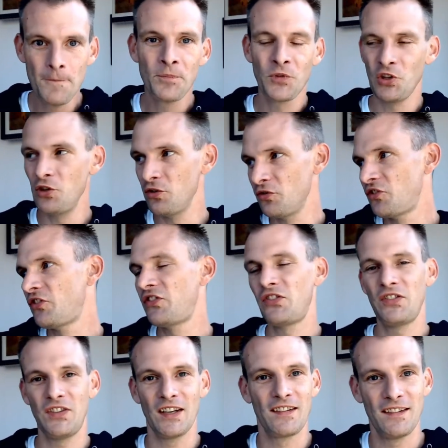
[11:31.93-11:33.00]
your
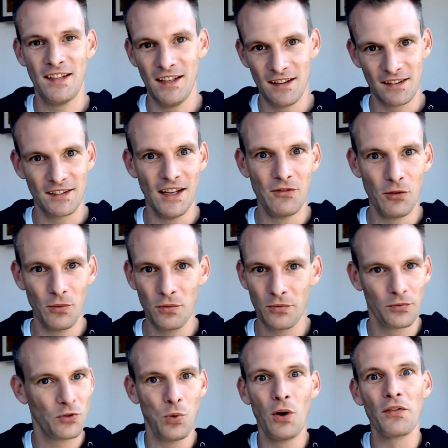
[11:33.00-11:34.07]
16th level
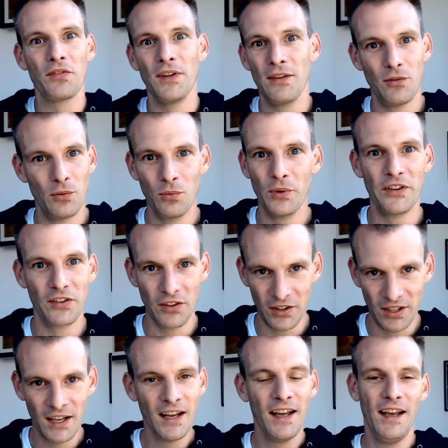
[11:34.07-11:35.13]
12th level
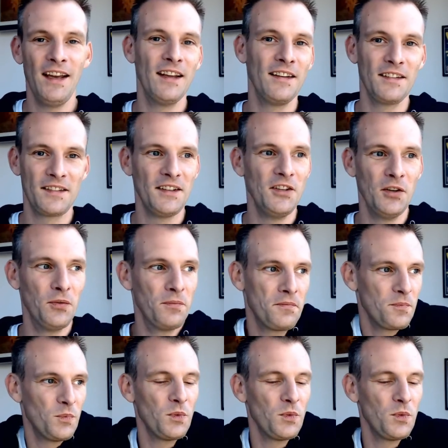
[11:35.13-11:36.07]
wizard and you know